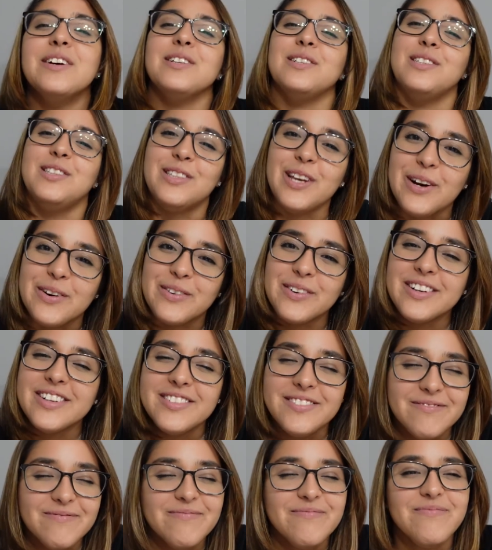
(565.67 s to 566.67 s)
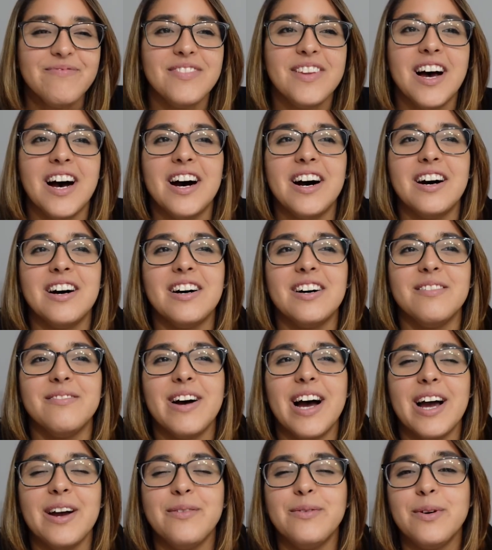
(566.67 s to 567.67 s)
So,
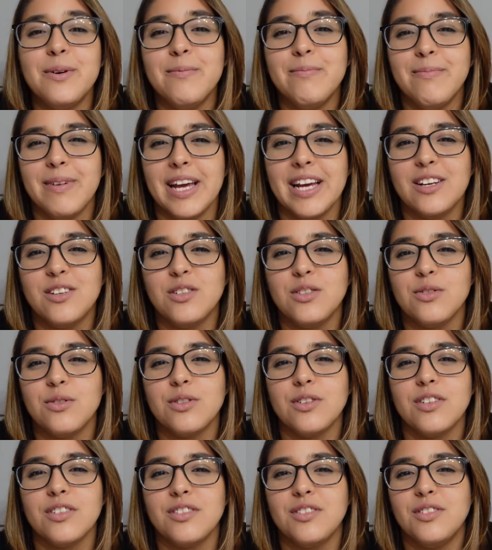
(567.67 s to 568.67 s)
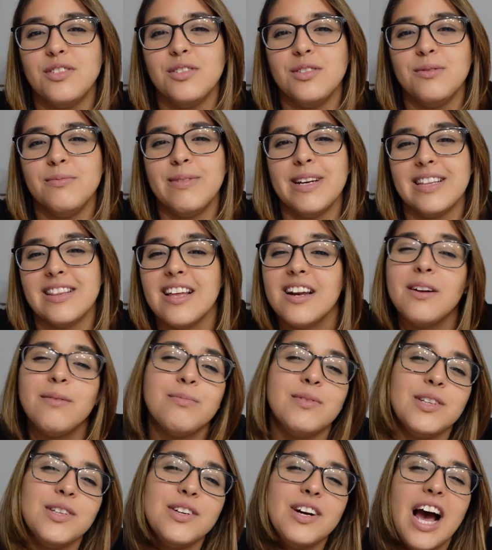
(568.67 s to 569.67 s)
I will make sure to make that
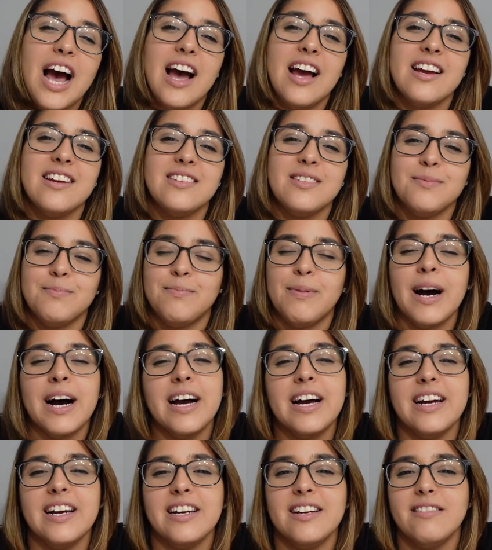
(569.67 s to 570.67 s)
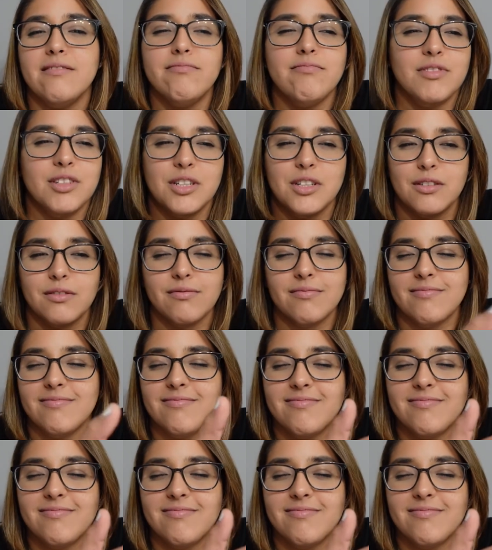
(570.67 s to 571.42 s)
up to you guys by, you know,